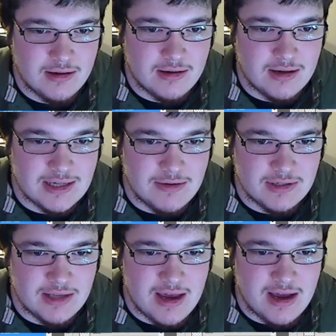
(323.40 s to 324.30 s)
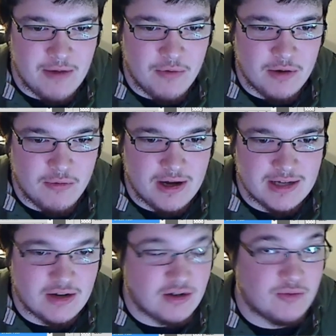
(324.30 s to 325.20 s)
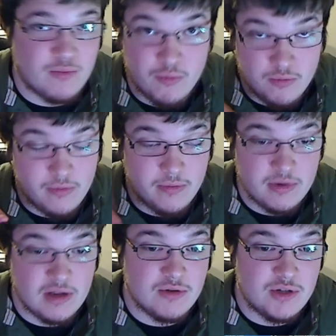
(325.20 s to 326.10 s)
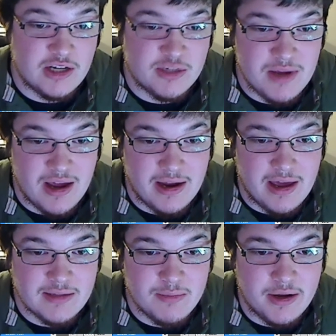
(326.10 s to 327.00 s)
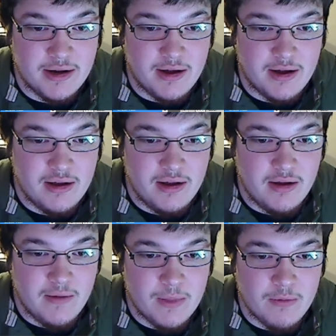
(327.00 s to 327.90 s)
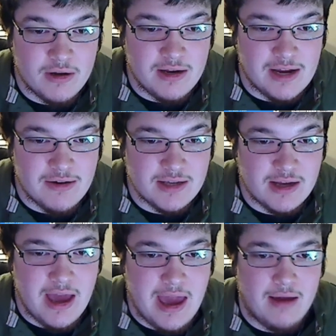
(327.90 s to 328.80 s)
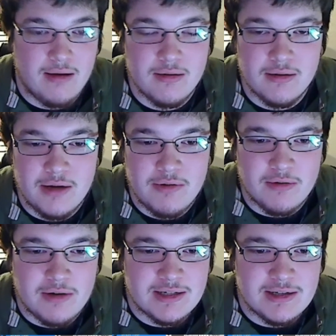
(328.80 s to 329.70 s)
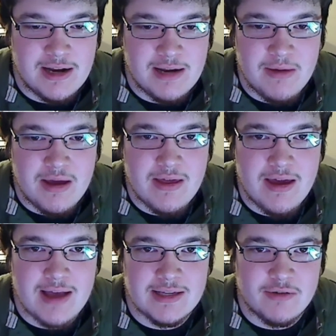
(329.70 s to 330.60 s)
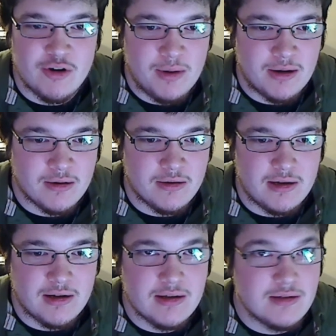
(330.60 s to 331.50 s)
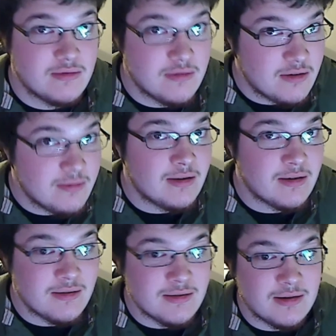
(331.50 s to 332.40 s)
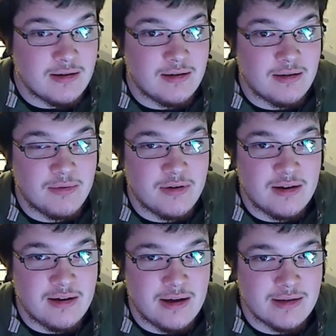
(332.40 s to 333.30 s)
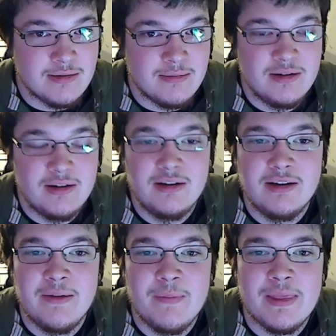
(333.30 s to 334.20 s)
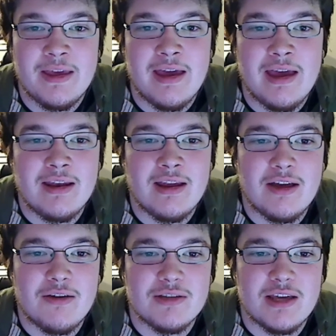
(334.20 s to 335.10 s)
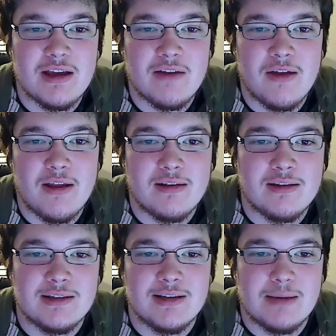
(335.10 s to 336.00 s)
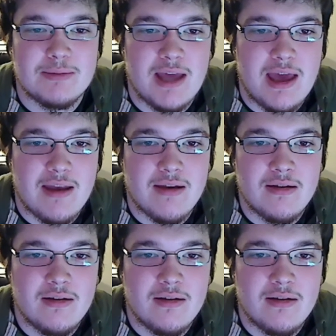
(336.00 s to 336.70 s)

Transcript: because I was like, I want to watch, just, you know, judge me I guess, but one day I was like, hey, I want to watch an anime that has a robot girl in it because robot girls are pretty awesome. And it was like, I found a top 10